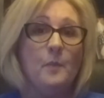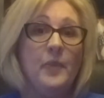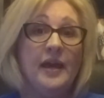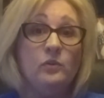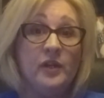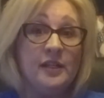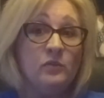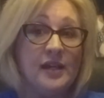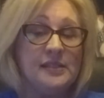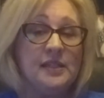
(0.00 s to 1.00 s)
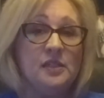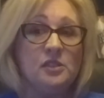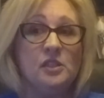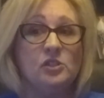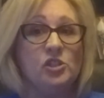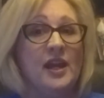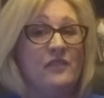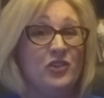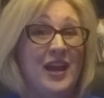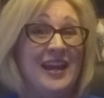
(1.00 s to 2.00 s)
Bedridden residents should
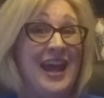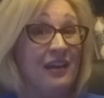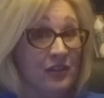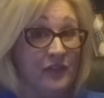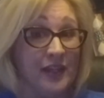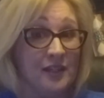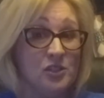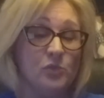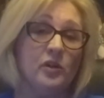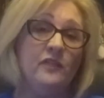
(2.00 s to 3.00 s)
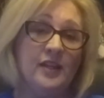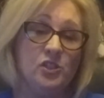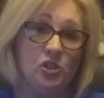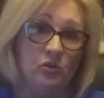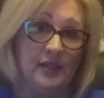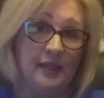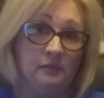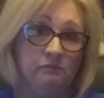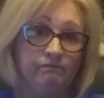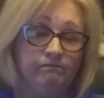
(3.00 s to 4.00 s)
have their head elevated to prevent choking.